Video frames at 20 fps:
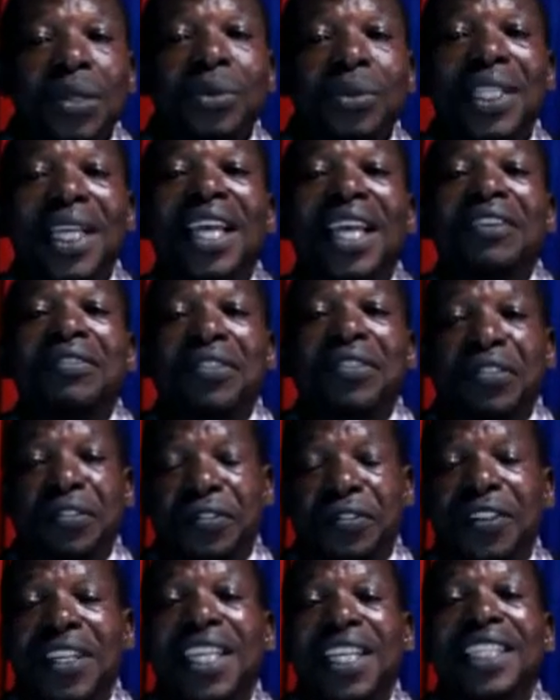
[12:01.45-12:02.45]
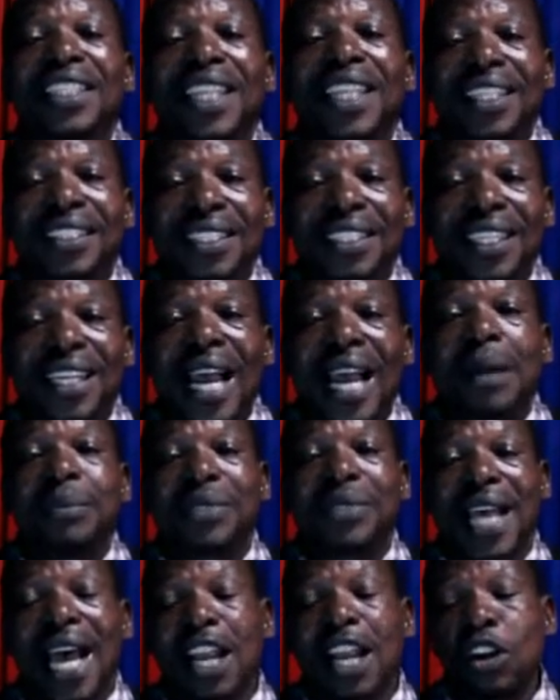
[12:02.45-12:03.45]
with every feeling that
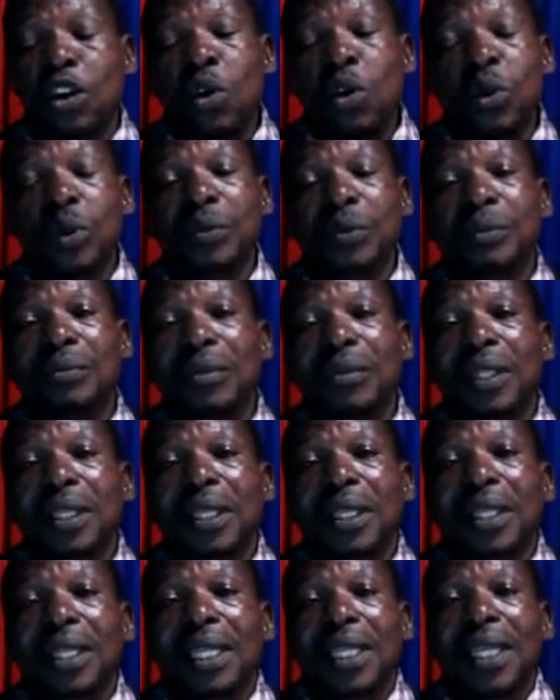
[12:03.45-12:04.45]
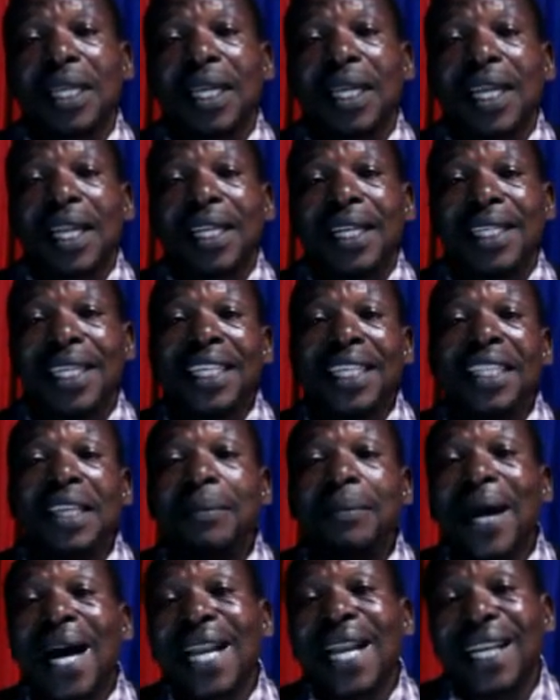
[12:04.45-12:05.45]
comes along. Let
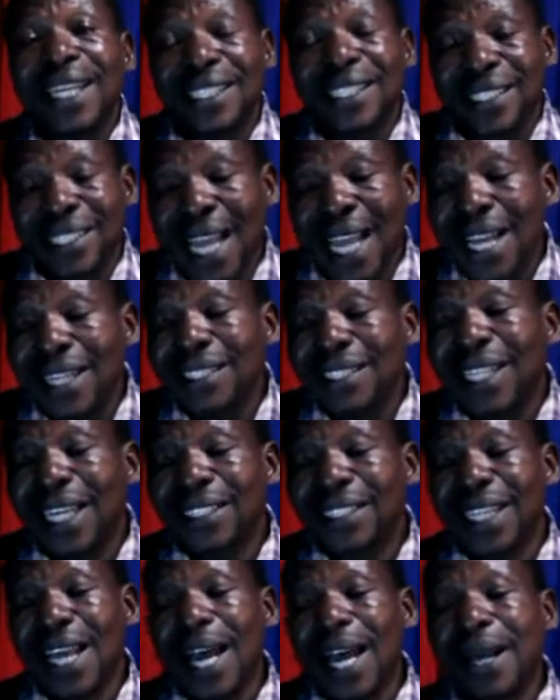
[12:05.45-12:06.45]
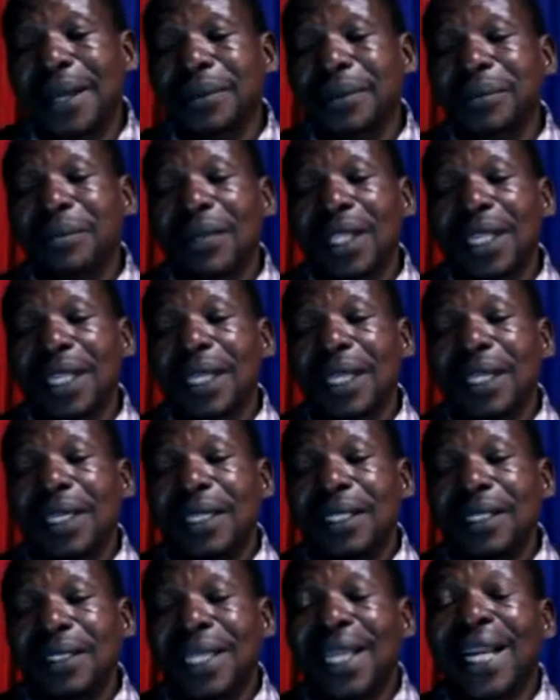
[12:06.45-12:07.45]
them understand that
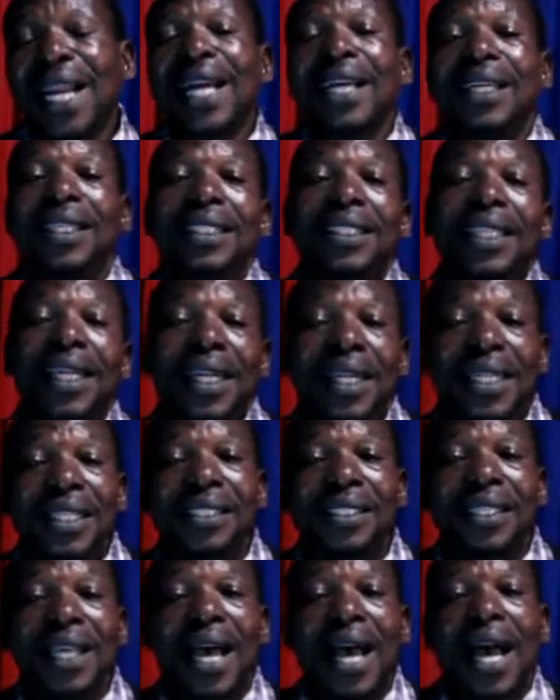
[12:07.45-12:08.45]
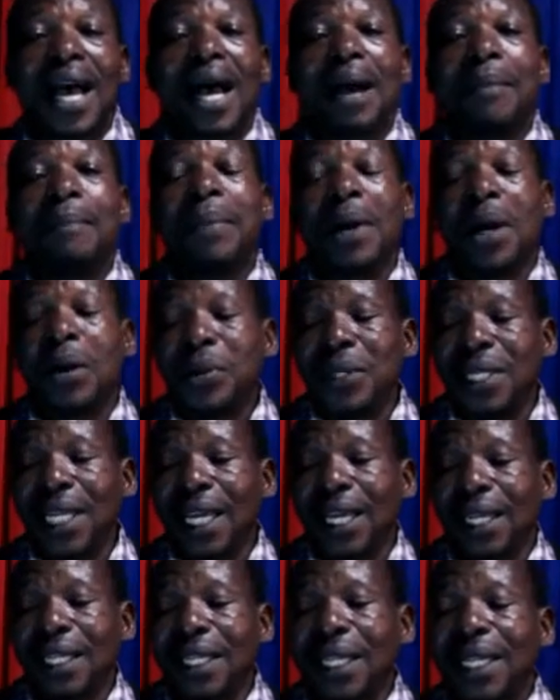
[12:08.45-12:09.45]
there is a
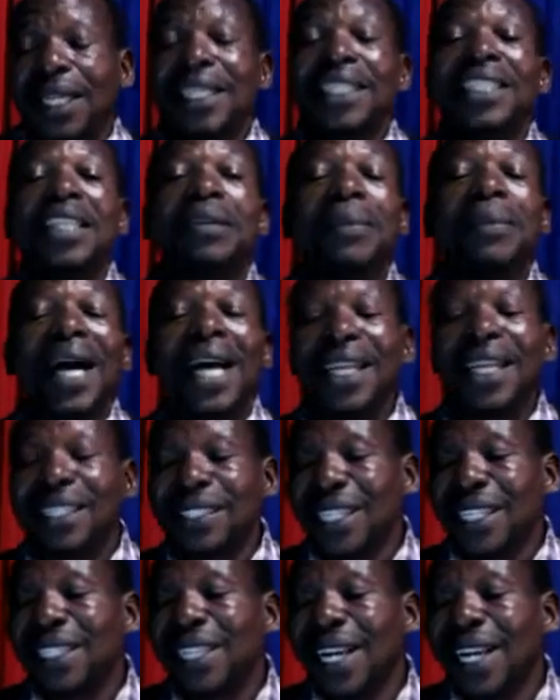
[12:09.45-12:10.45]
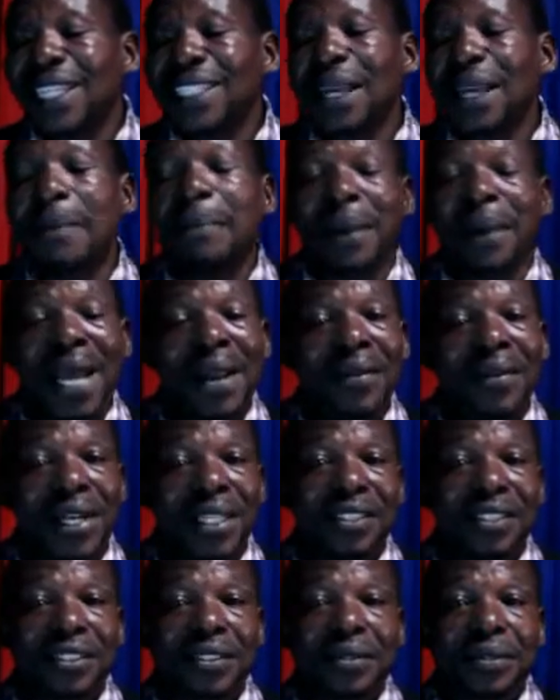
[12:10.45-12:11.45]
boundary. Let them understand that as a
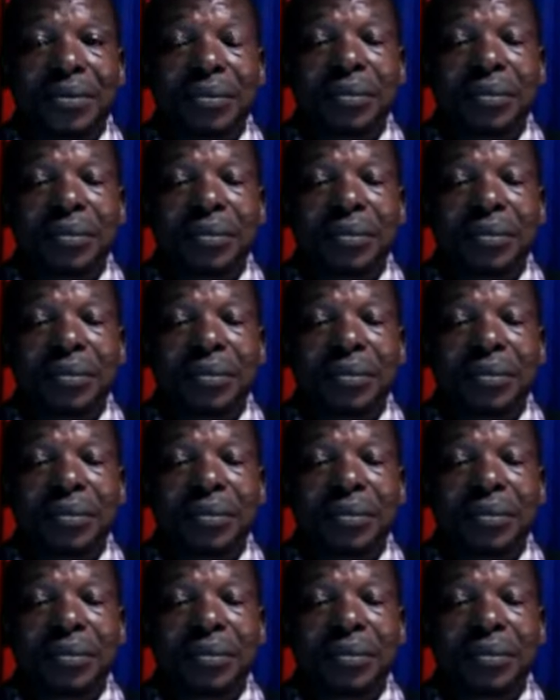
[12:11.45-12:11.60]
parent,